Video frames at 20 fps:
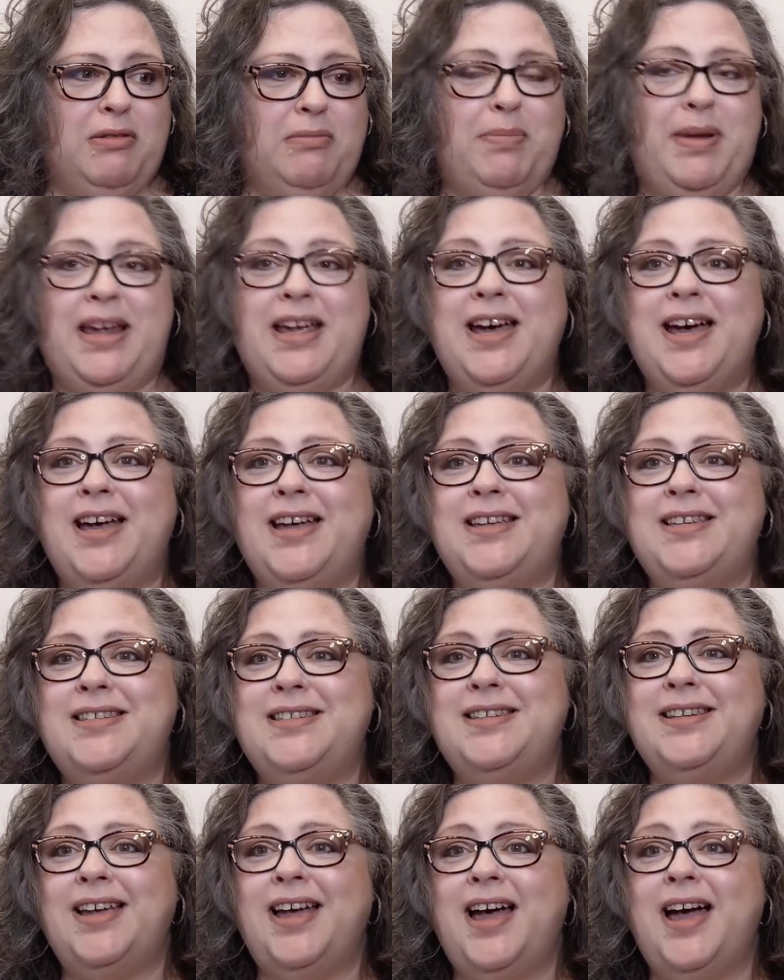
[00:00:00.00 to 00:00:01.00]

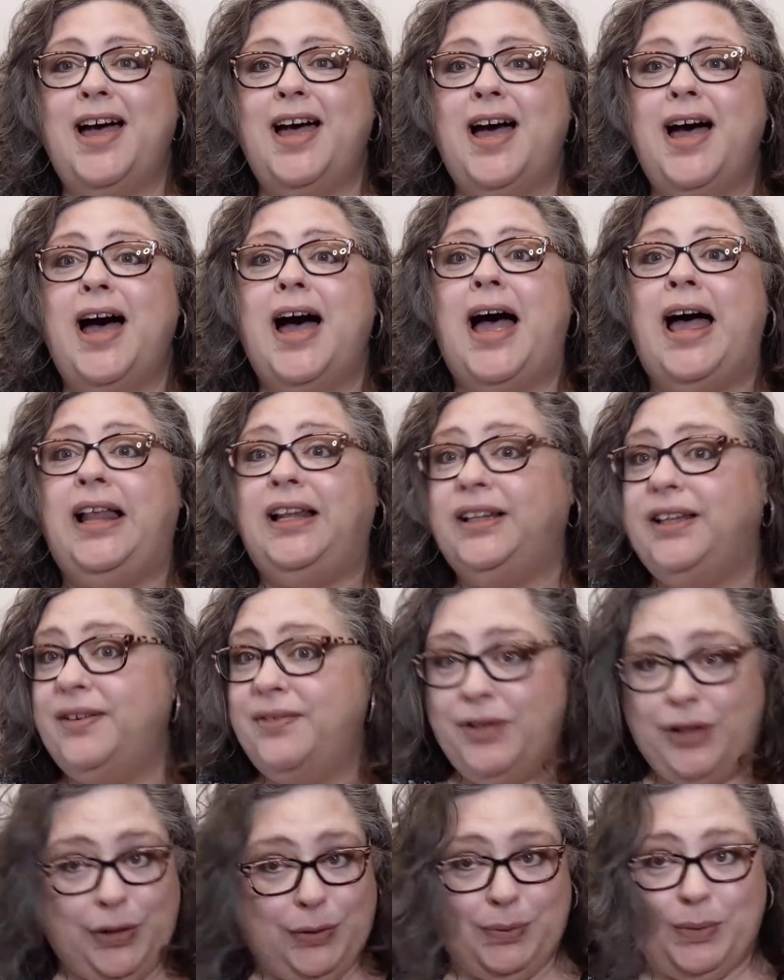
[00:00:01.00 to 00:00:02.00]
because I
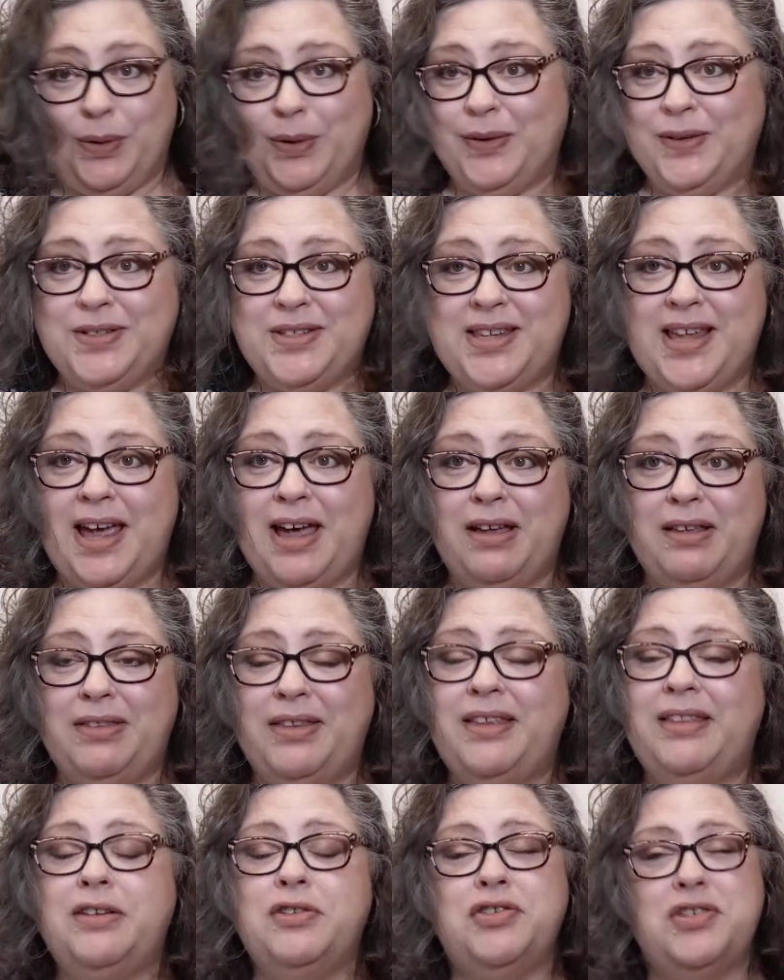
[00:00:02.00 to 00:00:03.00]
live in the rural South.
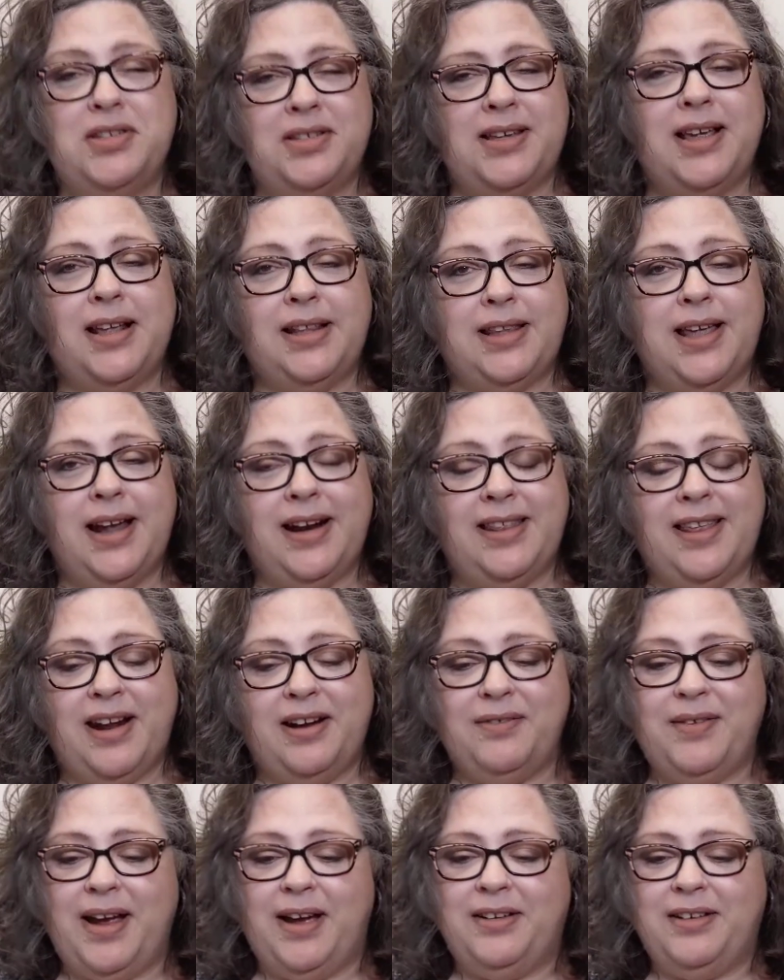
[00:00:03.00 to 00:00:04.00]
There's just not a lot of that
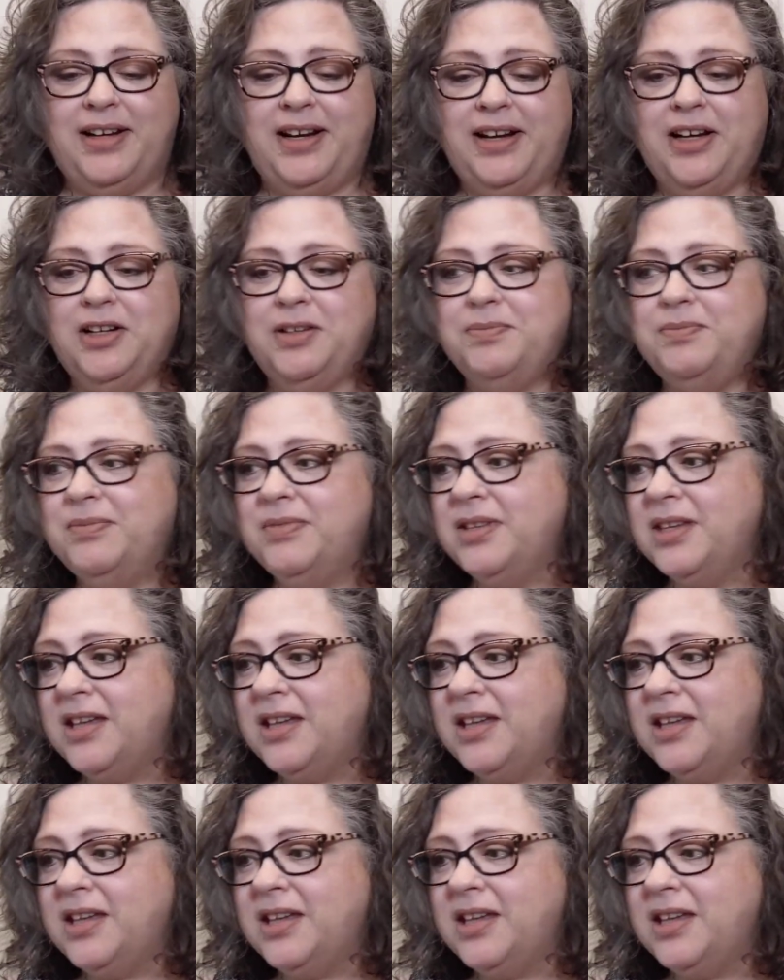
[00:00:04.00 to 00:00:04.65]
around here.